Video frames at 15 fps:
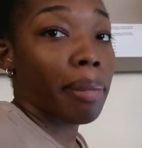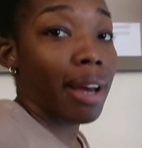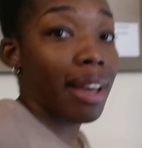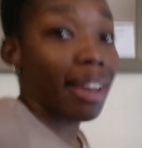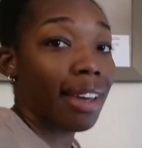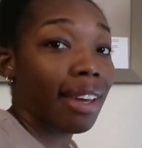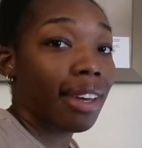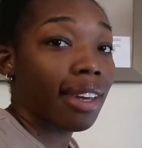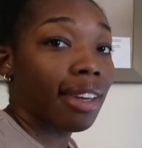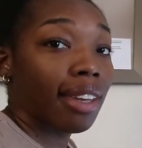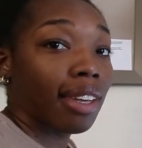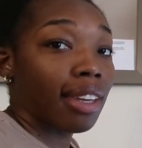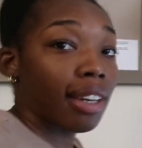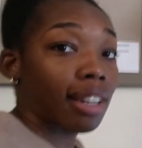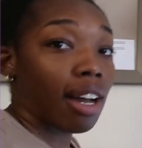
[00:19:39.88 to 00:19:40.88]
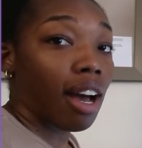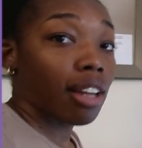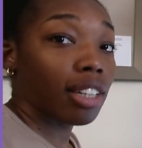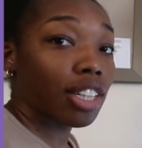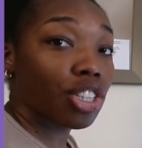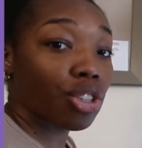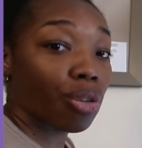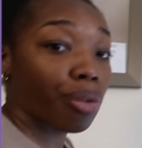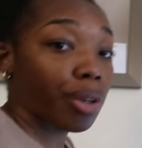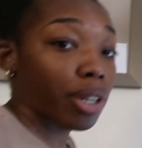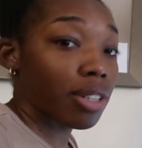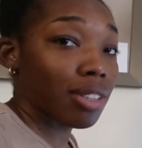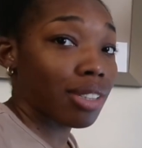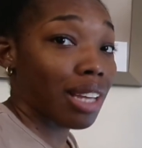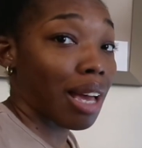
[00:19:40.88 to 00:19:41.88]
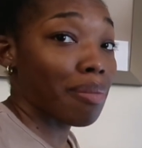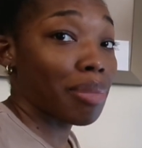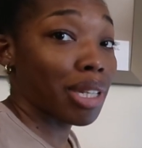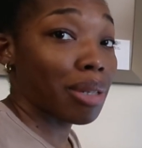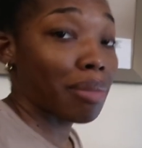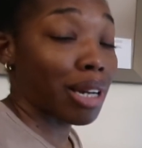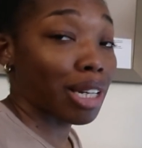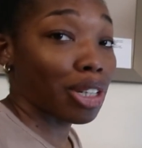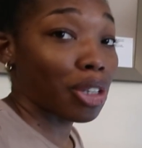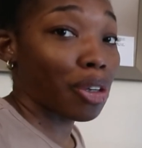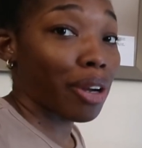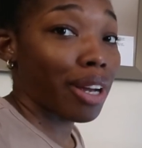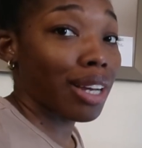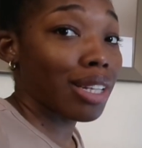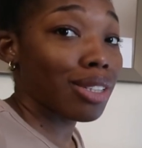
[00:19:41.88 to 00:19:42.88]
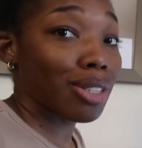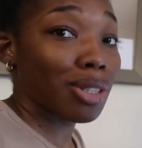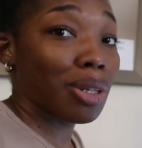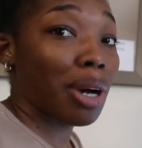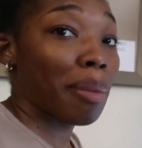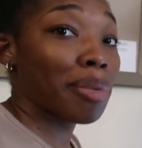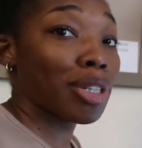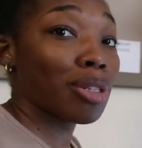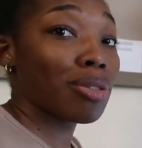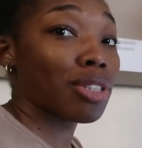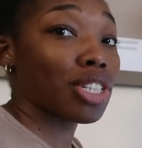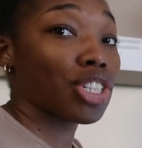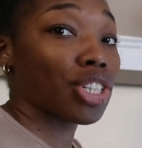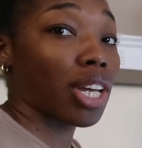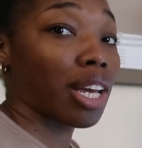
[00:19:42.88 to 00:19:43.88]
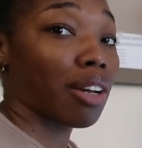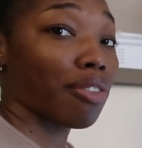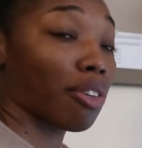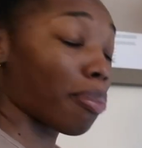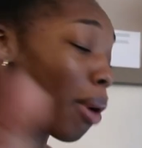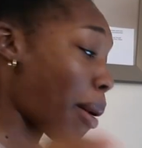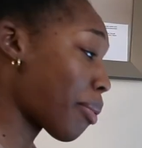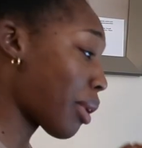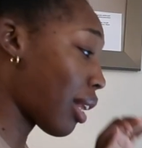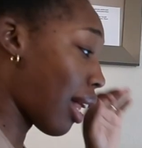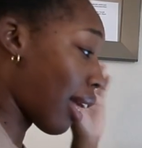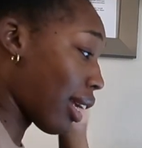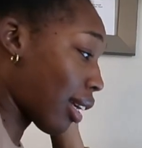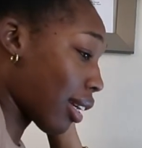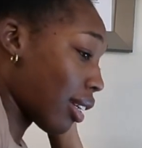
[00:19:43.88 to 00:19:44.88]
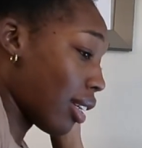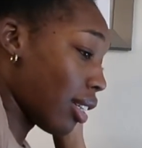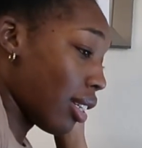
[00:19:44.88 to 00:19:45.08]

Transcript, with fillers: my college career since I've been in my undergrad. So I've been using Chegg for probably like,